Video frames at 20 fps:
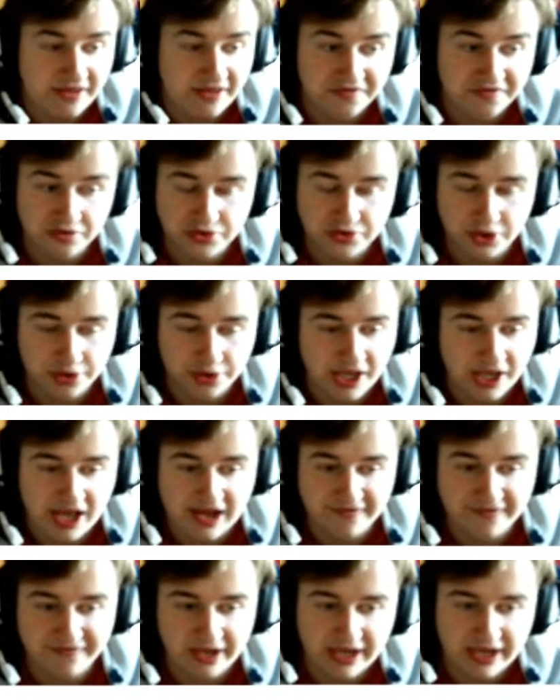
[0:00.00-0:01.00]
if you don't
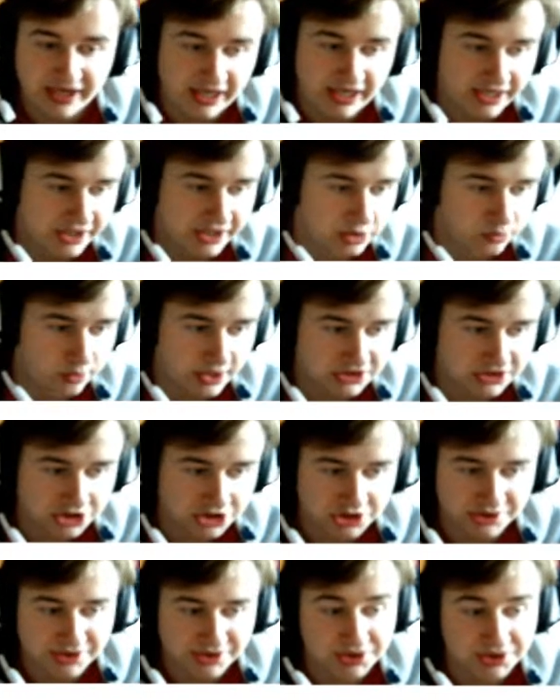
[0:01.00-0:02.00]
have any other
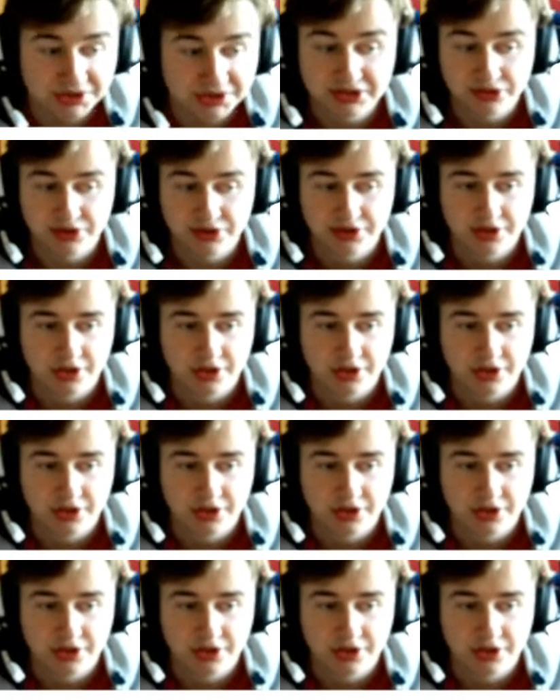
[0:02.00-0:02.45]
questions.